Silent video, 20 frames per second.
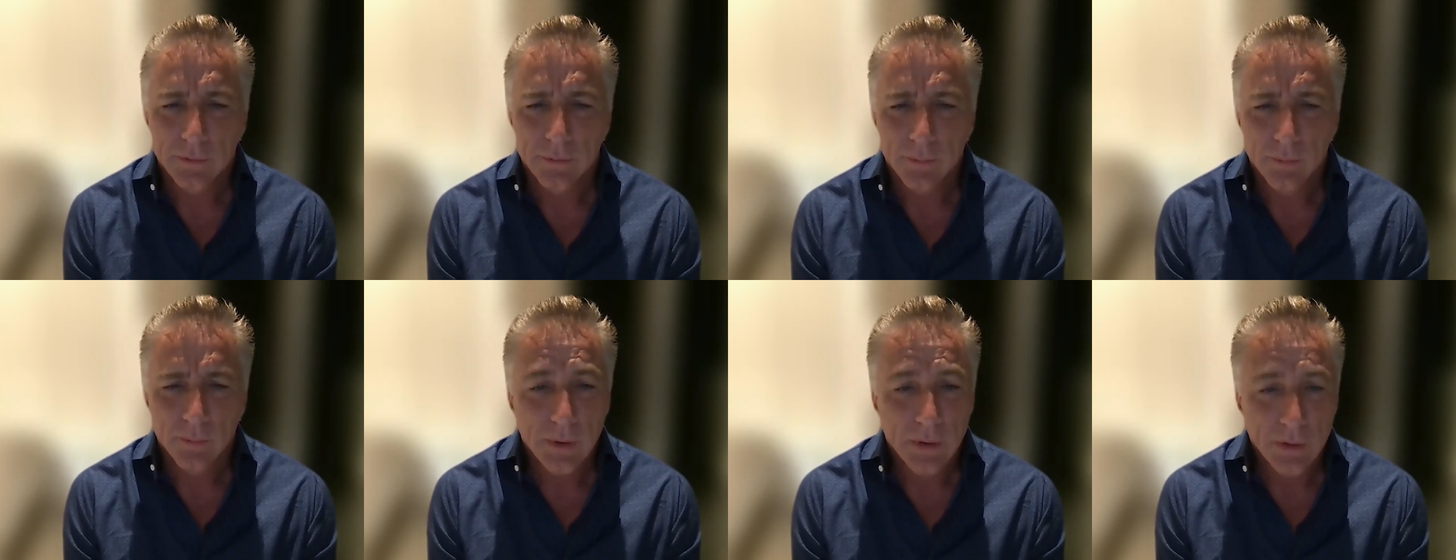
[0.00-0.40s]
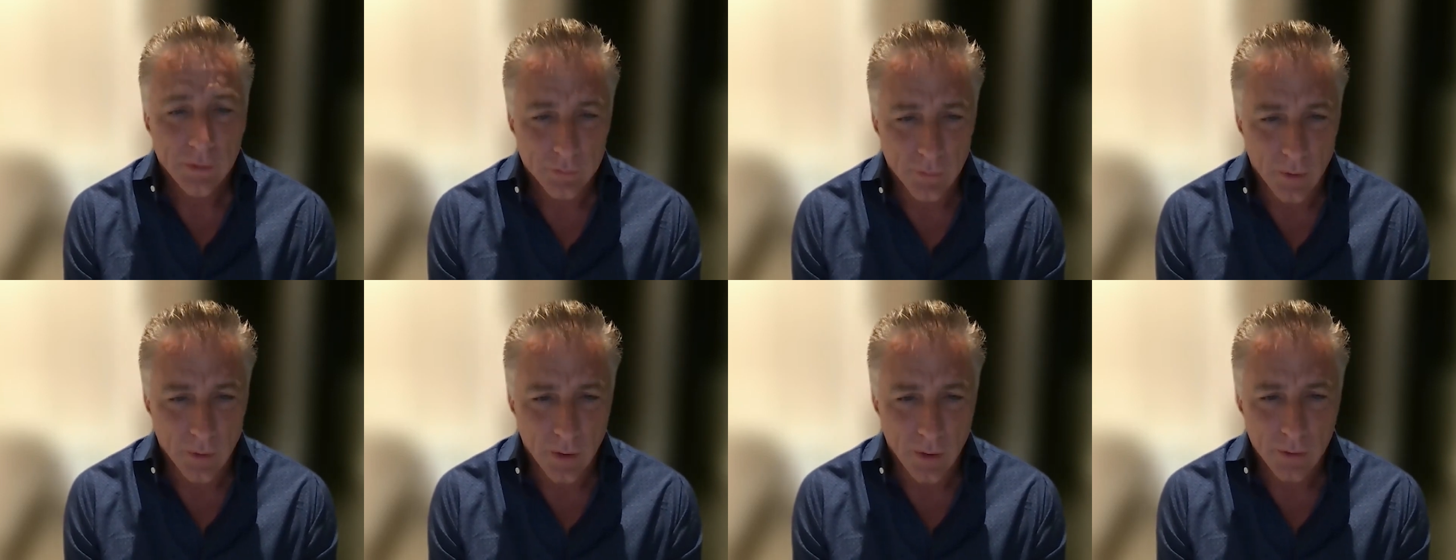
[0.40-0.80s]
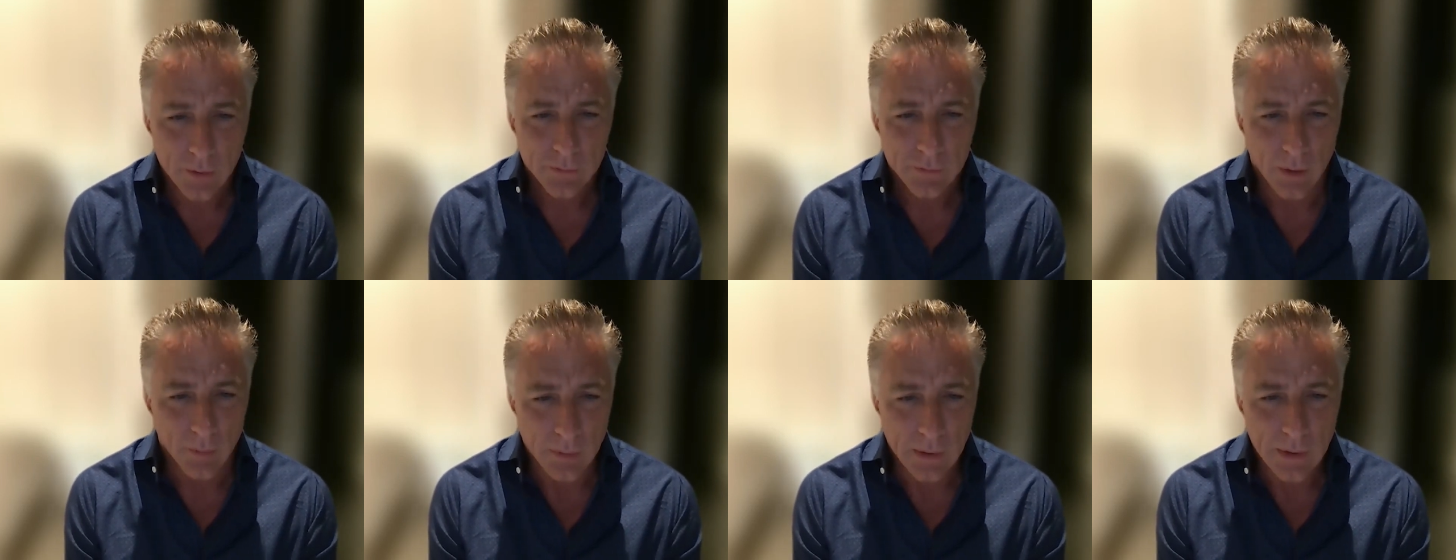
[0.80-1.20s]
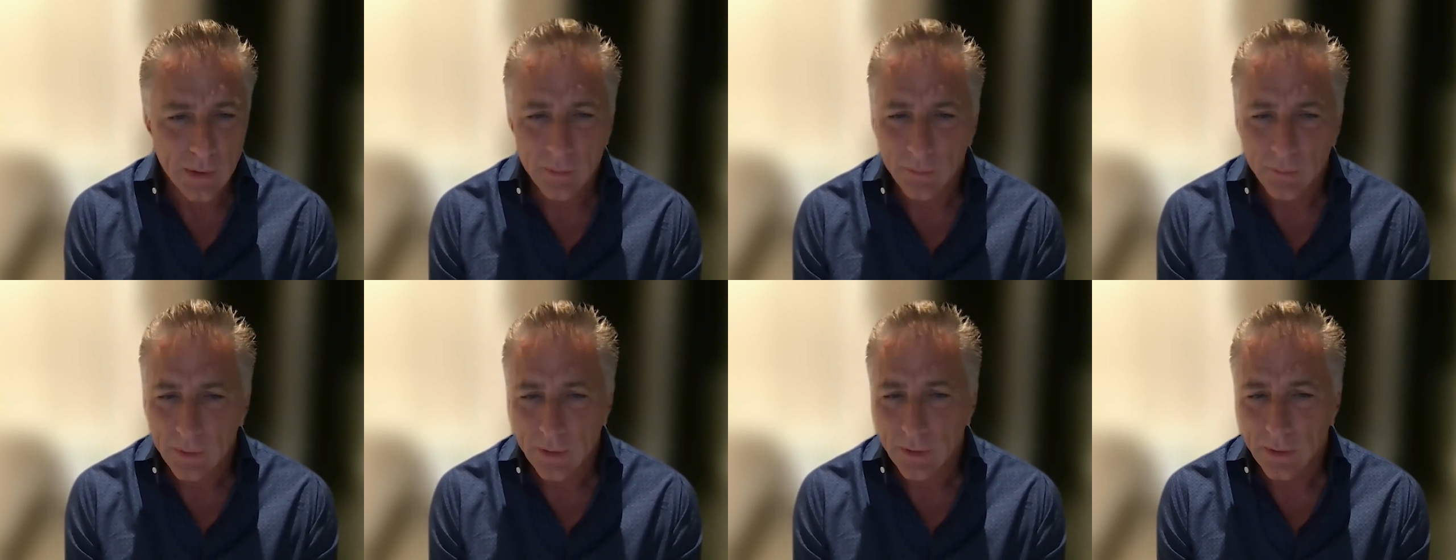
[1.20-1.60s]
many small, some
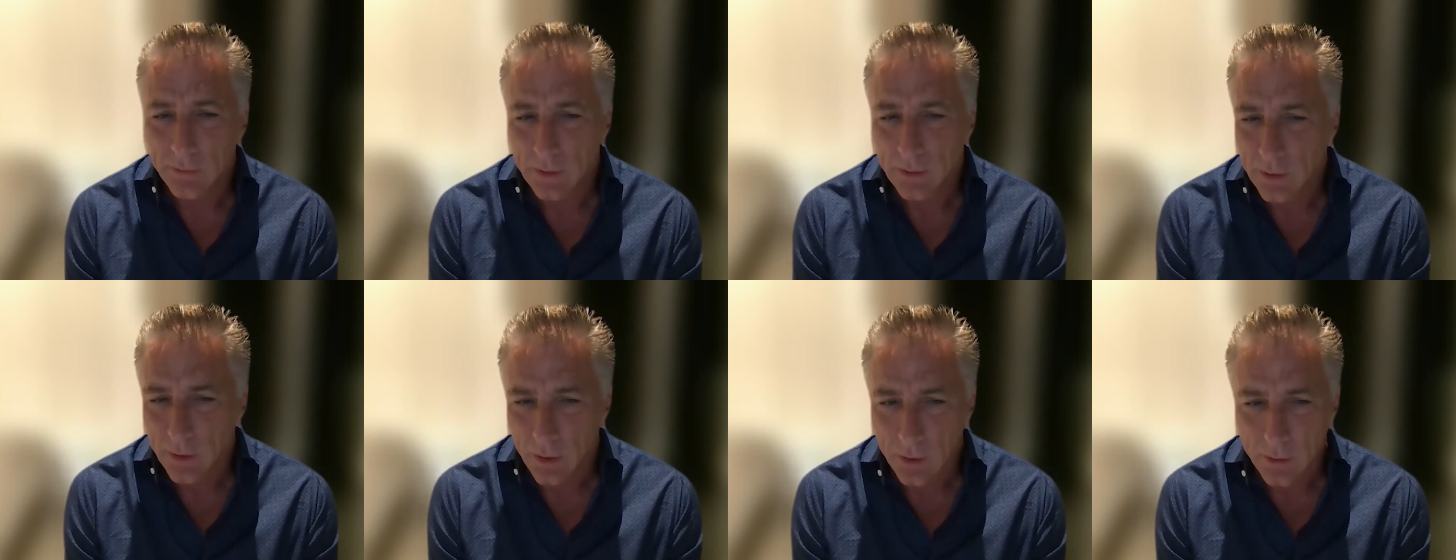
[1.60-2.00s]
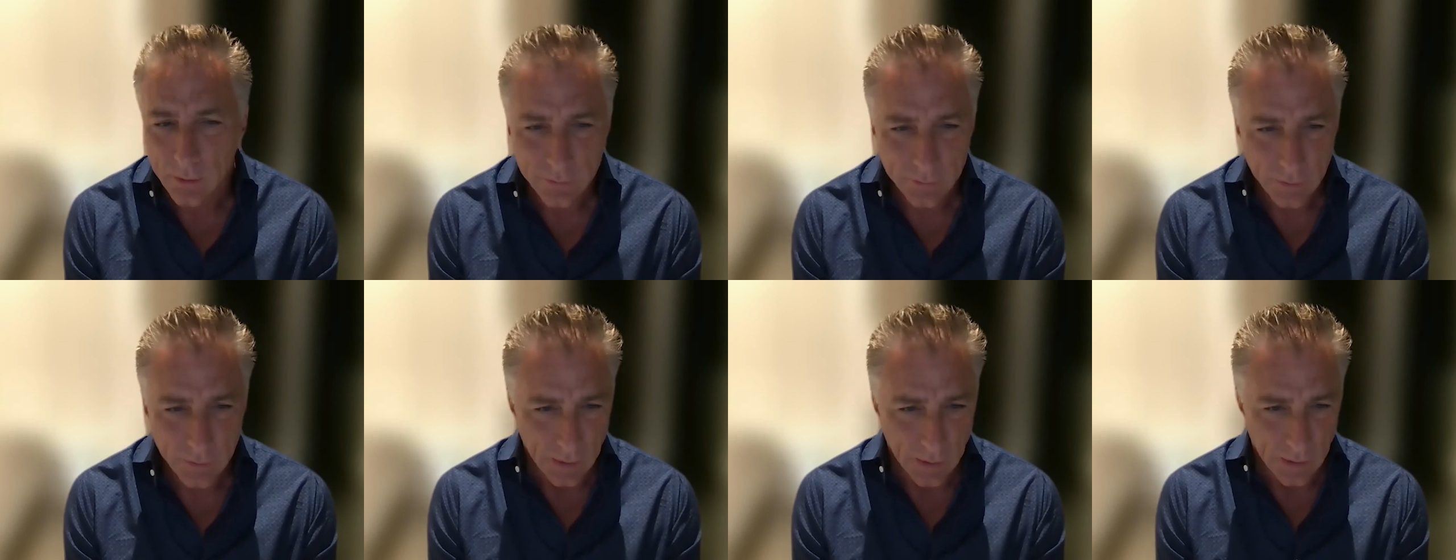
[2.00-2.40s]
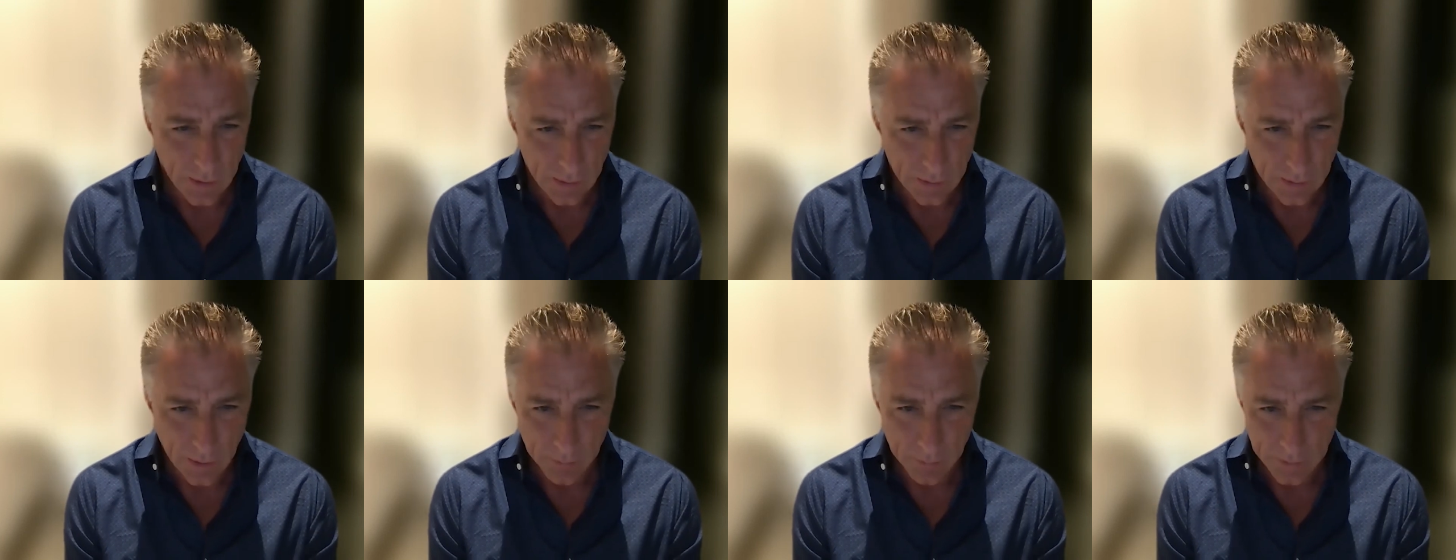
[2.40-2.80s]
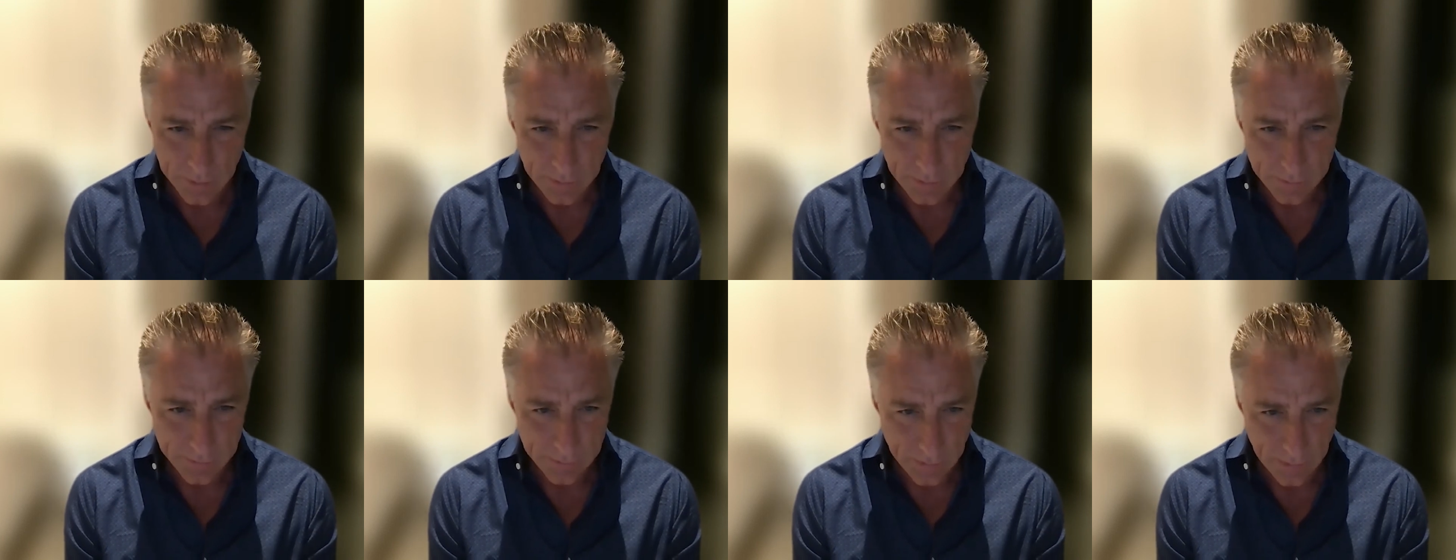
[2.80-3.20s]
medium, and even large
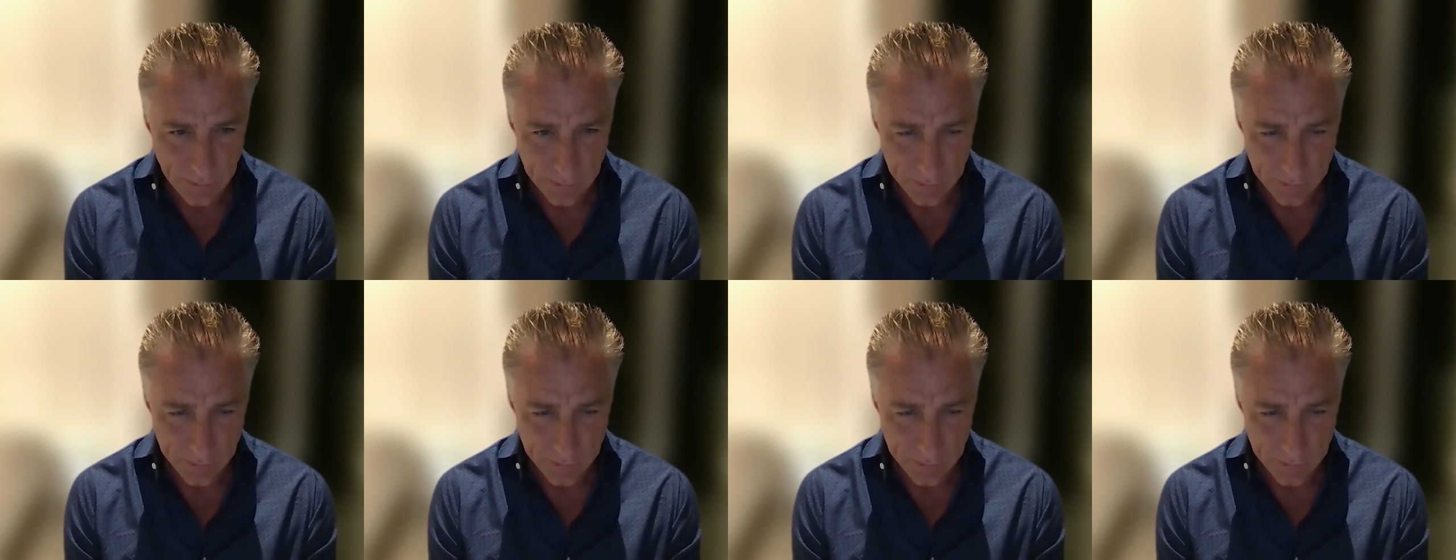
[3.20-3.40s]
companies.